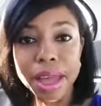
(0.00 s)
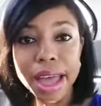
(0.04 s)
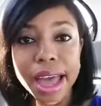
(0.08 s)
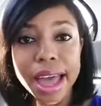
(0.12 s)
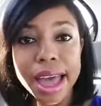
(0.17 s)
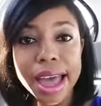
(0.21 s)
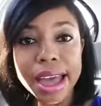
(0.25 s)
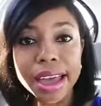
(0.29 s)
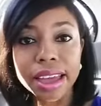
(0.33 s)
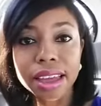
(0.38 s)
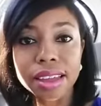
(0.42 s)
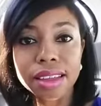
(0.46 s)

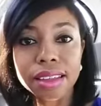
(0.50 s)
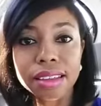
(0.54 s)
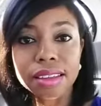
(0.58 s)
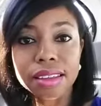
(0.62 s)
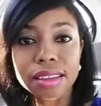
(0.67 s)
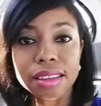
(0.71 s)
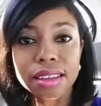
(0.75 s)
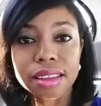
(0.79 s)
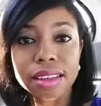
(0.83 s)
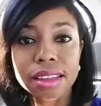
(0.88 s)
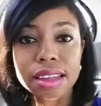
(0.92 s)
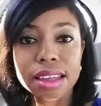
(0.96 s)
back
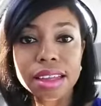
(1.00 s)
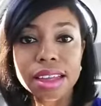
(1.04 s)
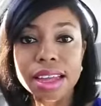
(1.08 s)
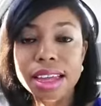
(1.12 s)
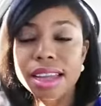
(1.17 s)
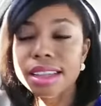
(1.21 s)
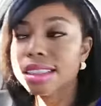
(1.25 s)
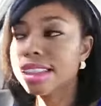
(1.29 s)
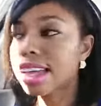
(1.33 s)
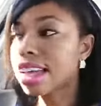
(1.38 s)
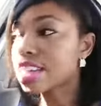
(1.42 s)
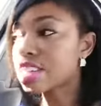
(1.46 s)

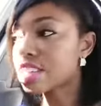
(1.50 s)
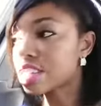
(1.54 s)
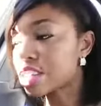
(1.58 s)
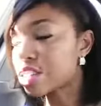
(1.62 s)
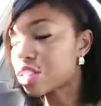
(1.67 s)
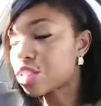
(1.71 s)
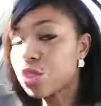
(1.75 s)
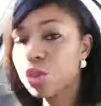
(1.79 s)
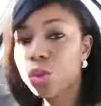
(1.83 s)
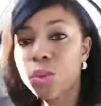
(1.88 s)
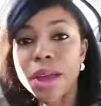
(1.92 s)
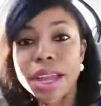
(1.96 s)
at that
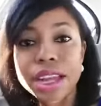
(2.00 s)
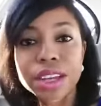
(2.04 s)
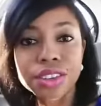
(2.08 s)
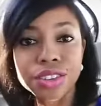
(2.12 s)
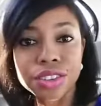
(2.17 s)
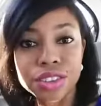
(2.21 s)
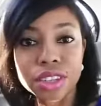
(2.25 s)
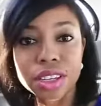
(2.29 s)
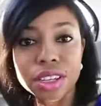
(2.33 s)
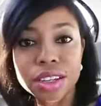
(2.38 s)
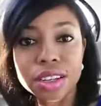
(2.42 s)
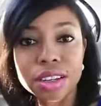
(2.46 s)

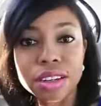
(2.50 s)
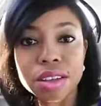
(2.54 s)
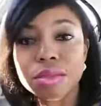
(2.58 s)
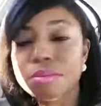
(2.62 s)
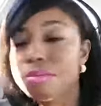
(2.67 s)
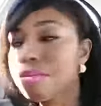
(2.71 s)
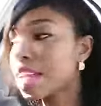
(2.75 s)
situation,